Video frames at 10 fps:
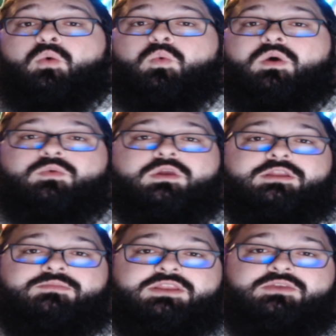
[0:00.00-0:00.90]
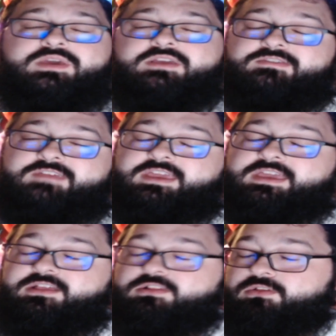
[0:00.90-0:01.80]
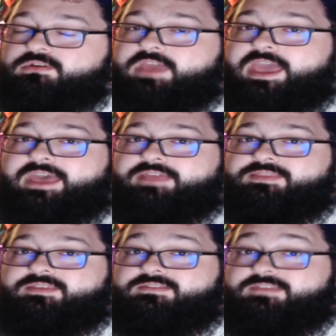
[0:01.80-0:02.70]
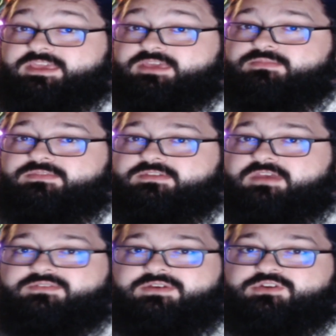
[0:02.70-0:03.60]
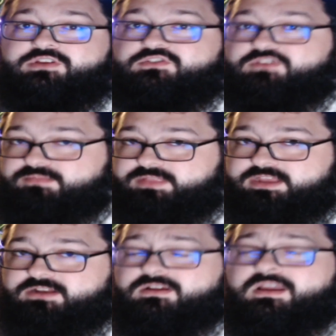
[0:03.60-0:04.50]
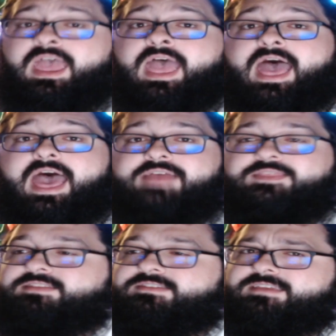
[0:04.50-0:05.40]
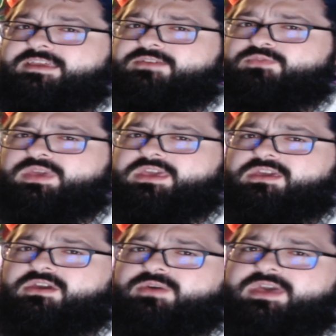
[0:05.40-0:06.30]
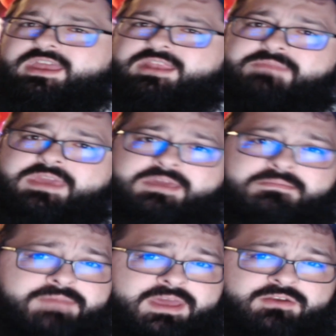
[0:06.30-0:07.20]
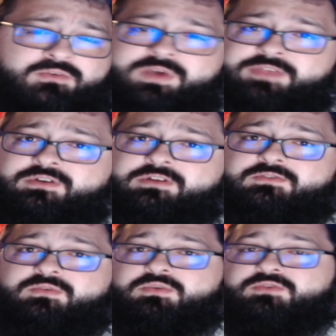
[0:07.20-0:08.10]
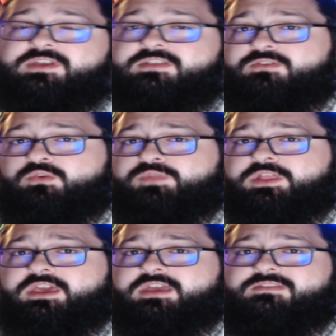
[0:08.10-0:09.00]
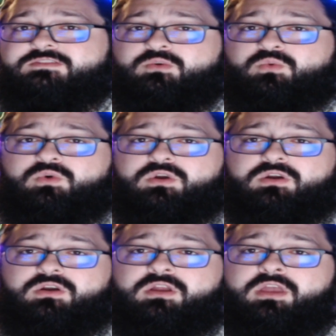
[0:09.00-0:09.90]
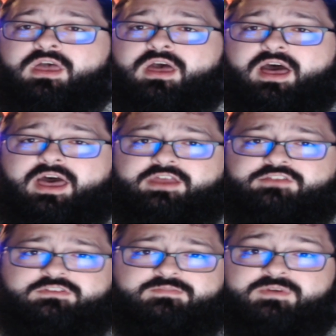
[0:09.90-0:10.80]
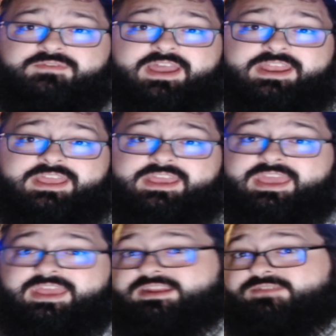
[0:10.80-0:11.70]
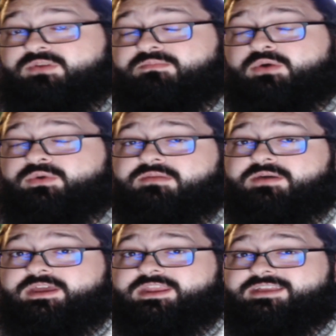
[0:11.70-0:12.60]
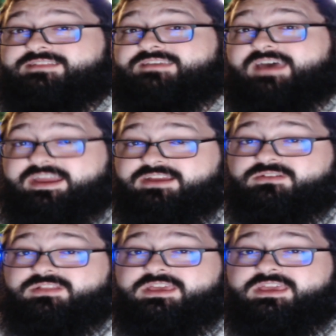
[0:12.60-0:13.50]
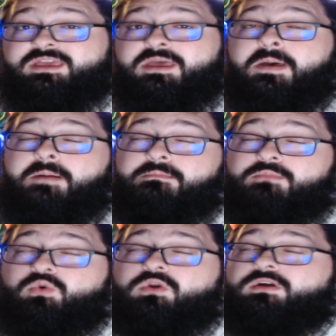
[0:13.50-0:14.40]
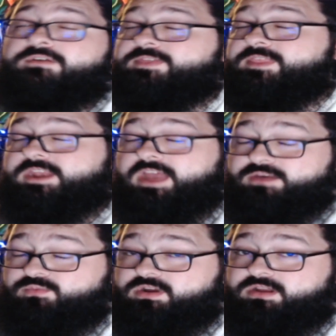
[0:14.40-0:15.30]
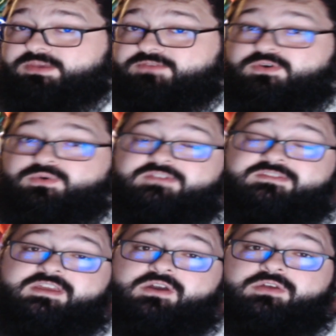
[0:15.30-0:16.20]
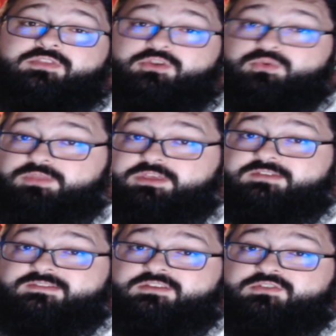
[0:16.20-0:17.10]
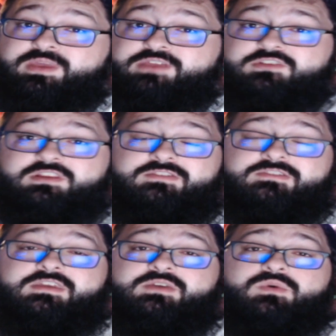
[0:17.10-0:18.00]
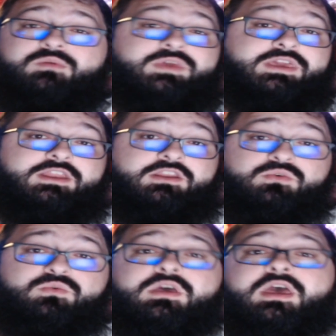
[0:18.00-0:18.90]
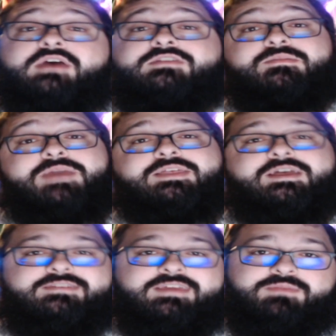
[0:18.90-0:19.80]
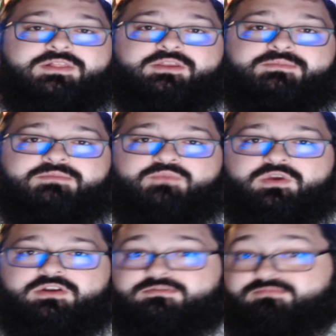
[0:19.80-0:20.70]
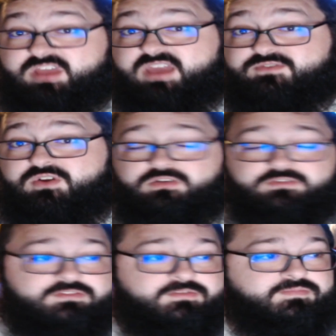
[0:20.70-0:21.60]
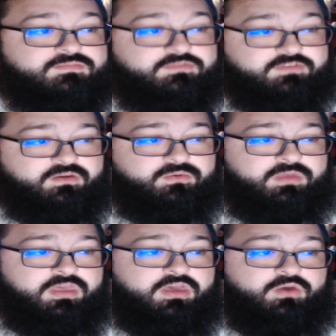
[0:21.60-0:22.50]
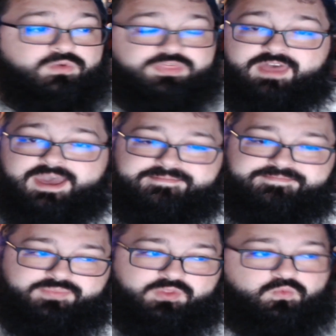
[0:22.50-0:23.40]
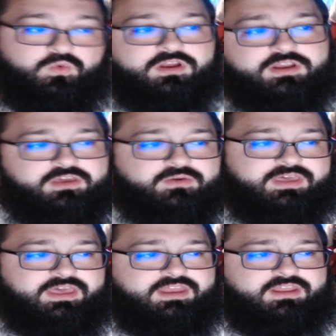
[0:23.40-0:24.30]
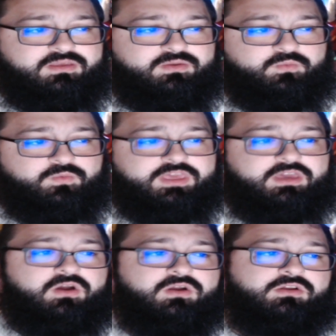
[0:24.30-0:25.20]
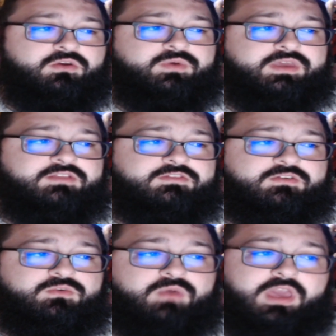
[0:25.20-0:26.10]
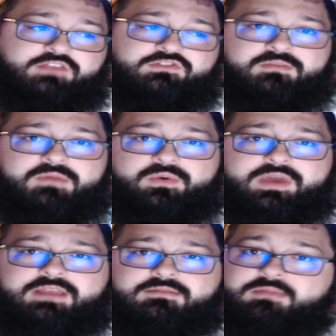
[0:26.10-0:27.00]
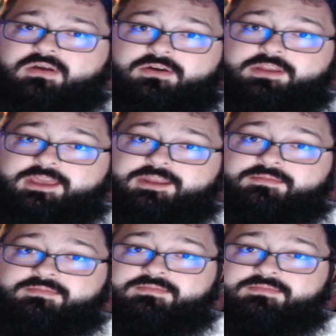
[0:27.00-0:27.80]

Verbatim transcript: What we're going to be doing is taking a look at the teams of every gym leader and then seeing if we can go ahead and make it better, whether it's removing duplicates or uh, just providing a different Pokemon entirely more often than not, we're going to be focusing on the duplicate situation and seeing what we can do to make that team a little bit more diverse. So, with that, we're going to go ahead. We are going to HMO8 on in.